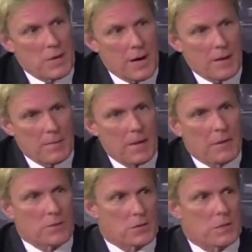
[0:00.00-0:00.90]
time,
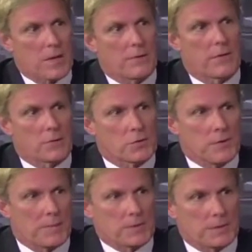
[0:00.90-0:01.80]
there's a lot of other
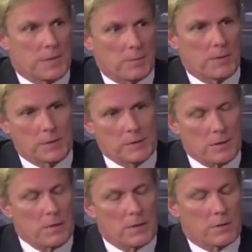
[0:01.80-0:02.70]
steps that take place. The
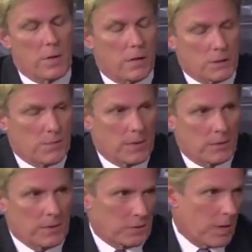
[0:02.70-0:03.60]
only other college, by the
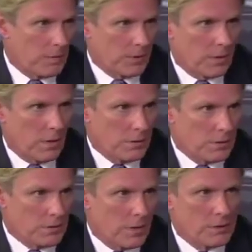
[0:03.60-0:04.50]
way, is Compton
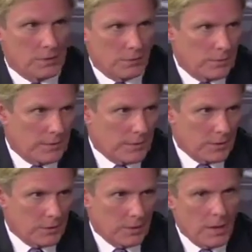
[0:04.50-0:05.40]
College that's lost their
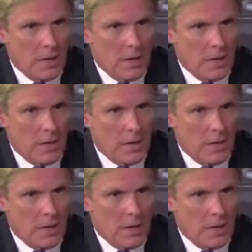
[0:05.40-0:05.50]
accreditation.